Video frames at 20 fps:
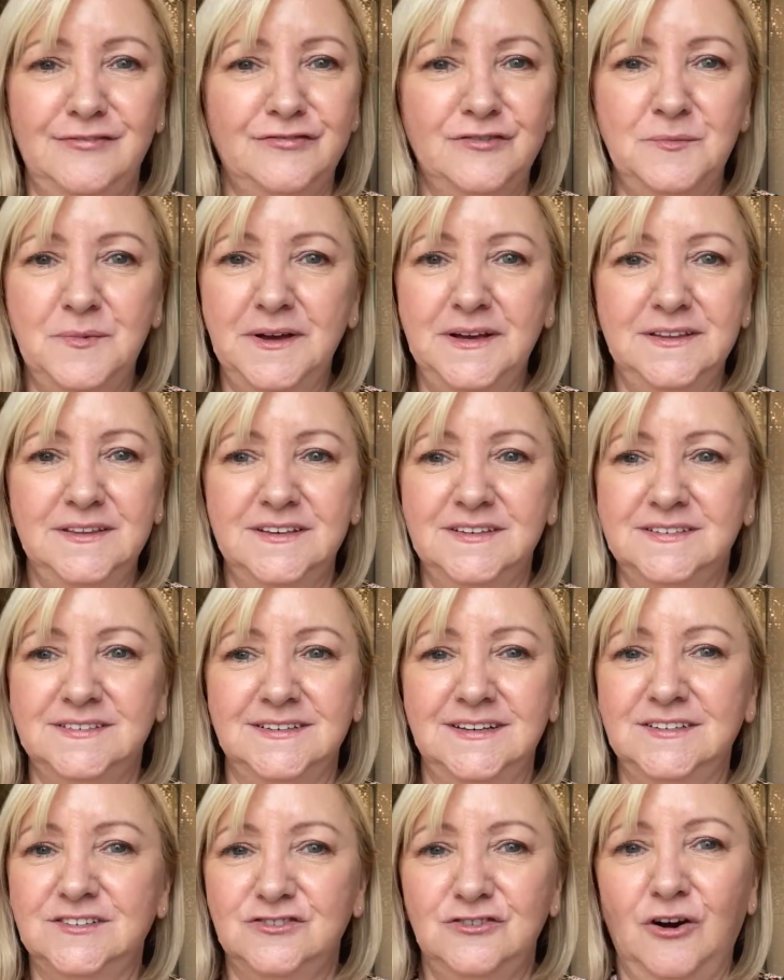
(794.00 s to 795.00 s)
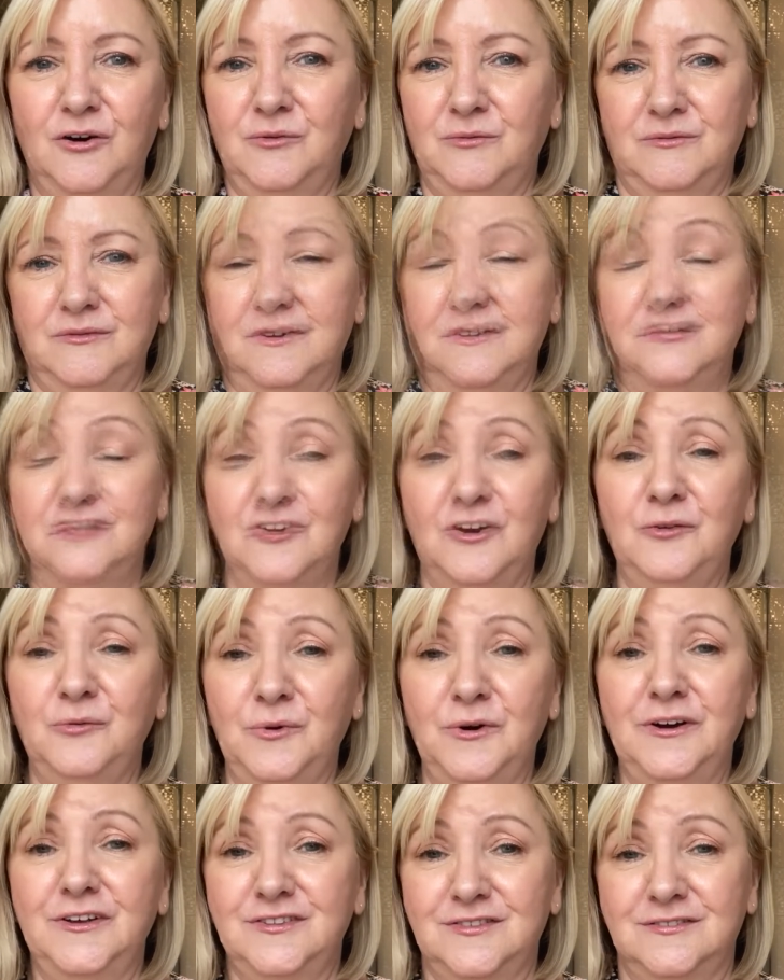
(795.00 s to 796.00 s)
for me this, it's not
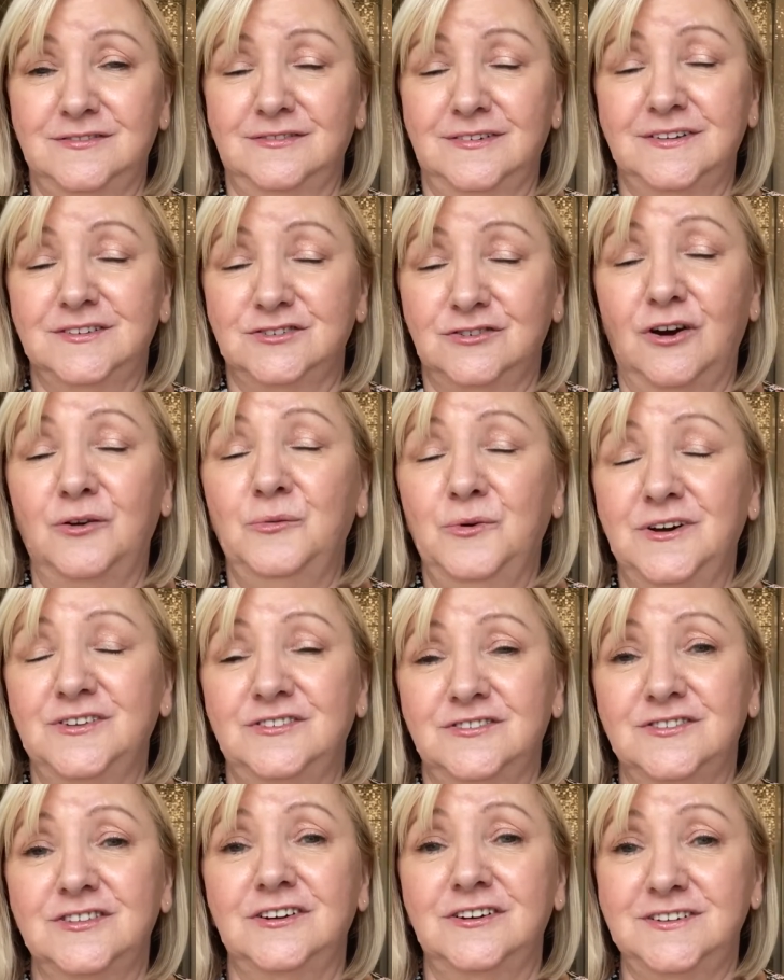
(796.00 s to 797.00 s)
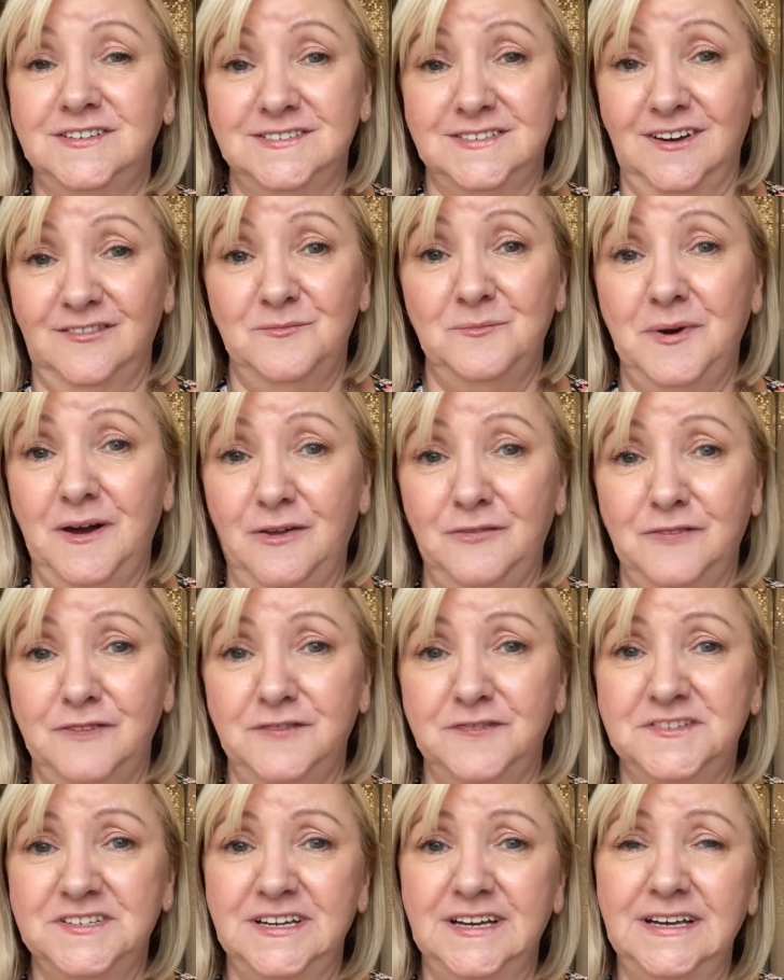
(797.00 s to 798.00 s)
worth the
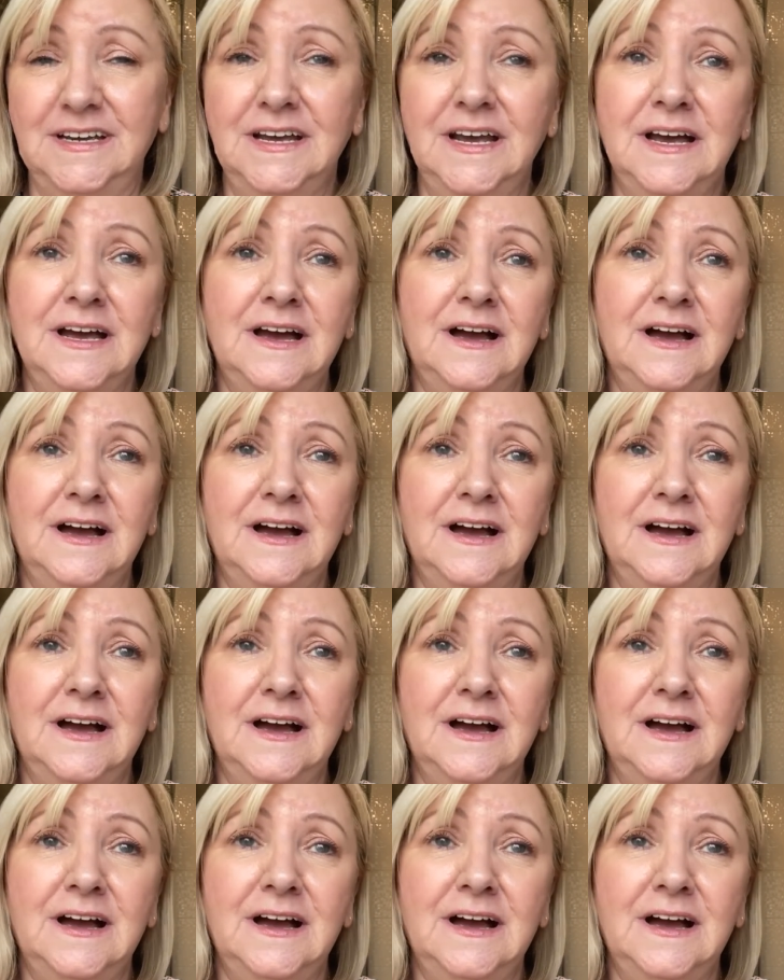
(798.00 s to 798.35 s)
£37.50.